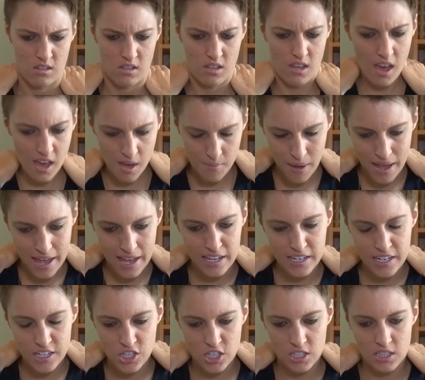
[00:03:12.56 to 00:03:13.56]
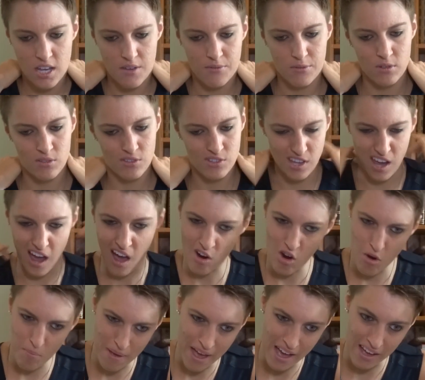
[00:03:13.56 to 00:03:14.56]
Yeah, my energy levels
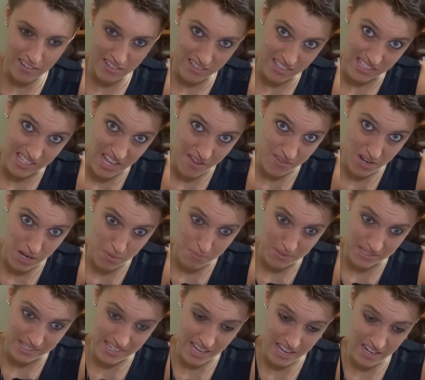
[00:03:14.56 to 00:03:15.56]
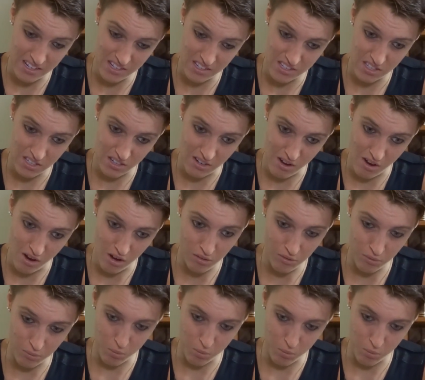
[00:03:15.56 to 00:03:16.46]
are about 70% of